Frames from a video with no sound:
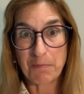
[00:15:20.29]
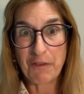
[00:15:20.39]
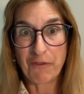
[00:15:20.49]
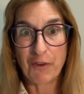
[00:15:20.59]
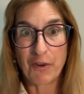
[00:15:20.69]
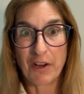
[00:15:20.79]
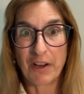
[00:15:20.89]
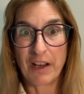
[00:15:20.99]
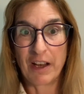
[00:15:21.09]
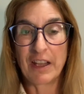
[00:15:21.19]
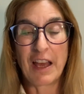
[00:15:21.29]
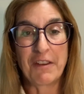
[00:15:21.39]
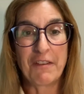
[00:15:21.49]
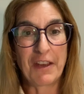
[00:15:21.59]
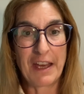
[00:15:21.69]
before a live
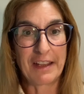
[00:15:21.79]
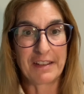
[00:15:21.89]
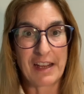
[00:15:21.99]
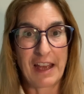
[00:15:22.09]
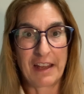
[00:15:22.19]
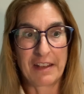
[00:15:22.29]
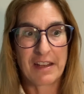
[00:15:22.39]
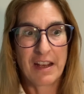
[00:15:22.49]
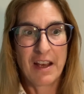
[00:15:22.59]
event and